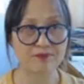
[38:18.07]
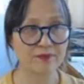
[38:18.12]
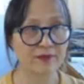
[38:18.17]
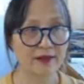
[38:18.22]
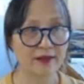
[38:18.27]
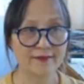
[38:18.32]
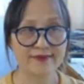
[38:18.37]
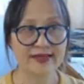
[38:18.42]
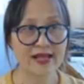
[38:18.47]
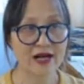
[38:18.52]

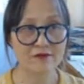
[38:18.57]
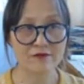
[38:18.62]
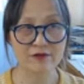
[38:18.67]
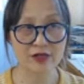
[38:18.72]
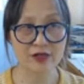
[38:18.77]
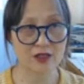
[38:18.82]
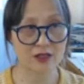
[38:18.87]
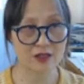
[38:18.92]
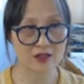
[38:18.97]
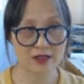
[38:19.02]

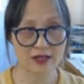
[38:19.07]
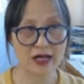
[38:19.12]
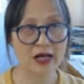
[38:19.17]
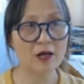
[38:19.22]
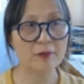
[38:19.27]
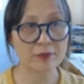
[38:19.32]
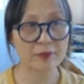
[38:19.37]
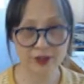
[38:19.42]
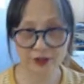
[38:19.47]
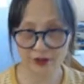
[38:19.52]
never
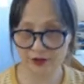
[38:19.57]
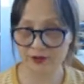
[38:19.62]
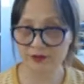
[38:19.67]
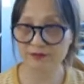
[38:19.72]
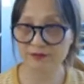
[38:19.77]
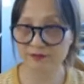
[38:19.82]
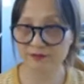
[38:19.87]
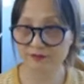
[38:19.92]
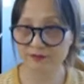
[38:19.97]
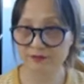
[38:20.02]

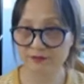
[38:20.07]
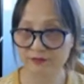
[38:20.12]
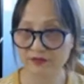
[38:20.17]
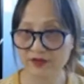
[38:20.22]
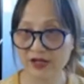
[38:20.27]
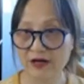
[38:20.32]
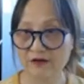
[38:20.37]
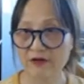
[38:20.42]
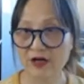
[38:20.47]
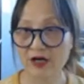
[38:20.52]
appear,
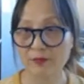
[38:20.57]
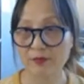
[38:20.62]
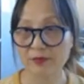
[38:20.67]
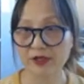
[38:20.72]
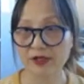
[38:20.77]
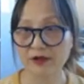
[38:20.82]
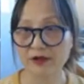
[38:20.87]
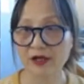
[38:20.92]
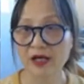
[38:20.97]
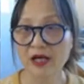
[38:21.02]

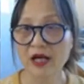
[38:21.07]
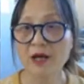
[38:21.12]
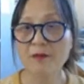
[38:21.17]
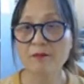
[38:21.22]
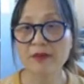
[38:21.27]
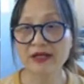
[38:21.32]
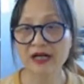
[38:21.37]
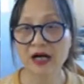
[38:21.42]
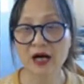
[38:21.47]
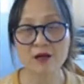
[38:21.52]

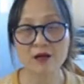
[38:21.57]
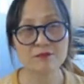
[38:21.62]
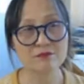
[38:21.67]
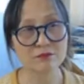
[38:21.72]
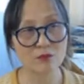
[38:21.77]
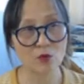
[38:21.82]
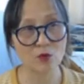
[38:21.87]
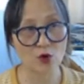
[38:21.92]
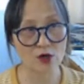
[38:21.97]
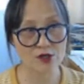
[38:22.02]

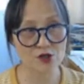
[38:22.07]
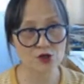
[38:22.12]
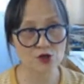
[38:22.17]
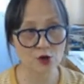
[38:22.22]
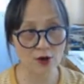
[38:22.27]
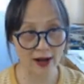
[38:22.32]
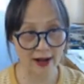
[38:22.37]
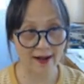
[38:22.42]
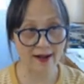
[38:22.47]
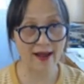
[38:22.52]
become more
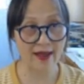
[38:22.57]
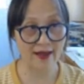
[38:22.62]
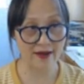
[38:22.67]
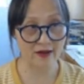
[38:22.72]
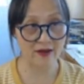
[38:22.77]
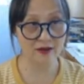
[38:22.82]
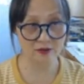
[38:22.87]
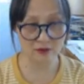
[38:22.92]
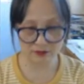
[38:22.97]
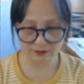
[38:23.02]

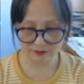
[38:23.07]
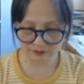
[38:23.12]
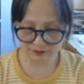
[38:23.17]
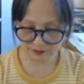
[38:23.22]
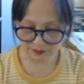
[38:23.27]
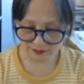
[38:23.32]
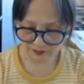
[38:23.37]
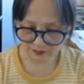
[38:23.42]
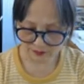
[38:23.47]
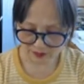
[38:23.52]
triangle,
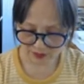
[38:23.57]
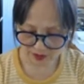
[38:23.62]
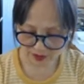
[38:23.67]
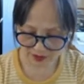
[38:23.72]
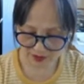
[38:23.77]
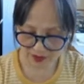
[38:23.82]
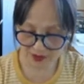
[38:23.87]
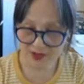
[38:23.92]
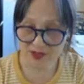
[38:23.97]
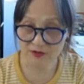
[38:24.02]

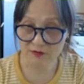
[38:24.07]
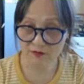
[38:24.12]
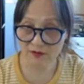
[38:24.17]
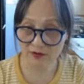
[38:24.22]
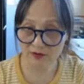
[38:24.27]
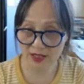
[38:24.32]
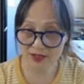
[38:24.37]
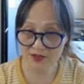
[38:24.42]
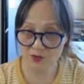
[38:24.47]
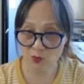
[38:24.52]
because
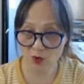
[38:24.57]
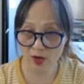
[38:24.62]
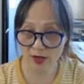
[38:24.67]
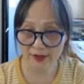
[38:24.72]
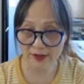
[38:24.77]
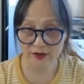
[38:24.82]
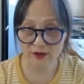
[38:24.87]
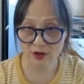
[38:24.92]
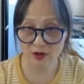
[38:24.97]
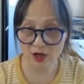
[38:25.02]
that's
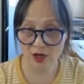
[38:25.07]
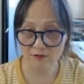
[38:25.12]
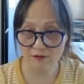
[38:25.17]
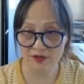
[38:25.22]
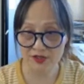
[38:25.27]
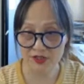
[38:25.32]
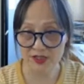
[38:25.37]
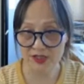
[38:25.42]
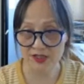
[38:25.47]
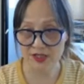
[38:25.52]
why the
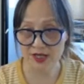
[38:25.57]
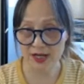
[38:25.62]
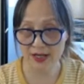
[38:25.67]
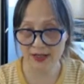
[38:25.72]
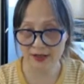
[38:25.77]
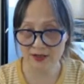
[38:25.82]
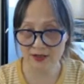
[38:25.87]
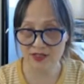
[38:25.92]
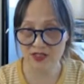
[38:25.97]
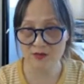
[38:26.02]
carving did.
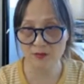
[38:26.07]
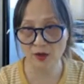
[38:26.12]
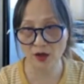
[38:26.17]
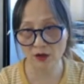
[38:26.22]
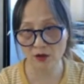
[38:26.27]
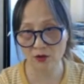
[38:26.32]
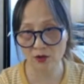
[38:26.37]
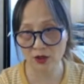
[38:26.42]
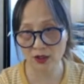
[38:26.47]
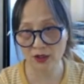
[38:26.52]
And the small
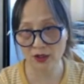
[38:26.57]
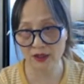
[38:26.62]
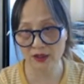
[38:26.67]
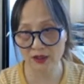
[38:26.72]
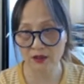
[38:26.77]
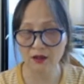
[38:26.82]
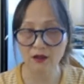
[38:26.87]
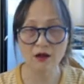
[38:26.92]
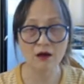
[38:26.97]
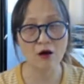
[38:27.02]
hook
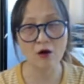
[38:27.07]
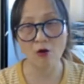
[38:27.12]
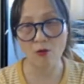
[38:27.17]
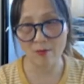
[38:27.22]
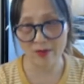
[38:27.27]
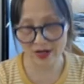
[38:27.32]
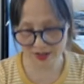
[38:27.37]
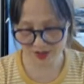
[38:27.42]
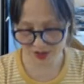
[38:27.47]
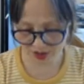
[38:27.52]

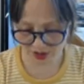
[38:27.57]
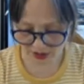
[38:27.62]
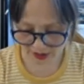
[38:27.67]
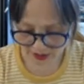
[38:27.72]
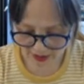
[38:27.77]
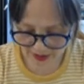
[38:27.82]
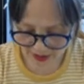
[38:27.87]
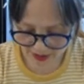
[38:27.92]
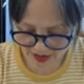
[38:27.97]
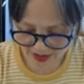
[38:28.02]
omit,
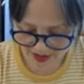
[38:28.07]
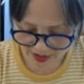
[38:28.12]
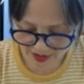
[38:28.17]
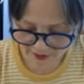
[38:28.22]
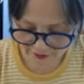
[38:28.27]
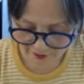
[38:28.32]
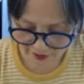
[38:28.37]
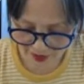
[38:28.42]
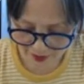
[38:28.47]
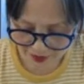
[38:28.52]
just
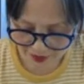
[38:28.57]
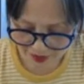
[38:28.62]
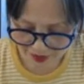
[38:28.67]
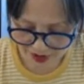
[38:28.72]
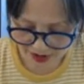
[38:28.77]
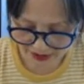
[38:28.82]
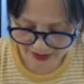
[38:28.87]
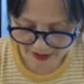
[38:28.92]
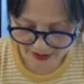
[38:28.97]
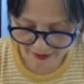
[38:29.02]
very
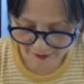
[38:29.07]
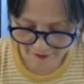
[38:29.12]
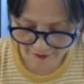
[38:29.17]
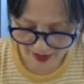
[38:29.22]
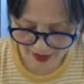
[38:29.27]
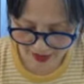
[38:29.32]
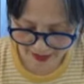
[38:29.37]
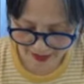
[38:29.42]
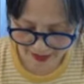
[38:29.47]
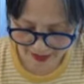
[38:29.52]

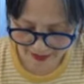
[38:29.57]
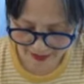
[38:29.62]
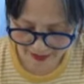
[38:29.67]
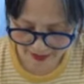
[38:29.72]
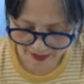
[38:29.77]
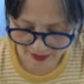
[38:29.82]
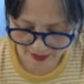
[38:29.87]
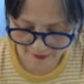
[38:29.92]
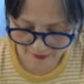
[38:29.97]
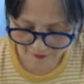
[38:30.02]
dignified
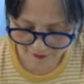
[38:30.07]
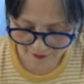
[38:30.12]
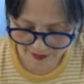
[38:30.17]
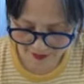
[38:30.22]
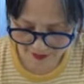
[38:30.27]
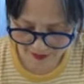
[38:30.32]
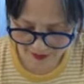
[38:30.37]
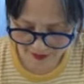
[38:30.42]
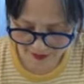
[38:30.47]
of the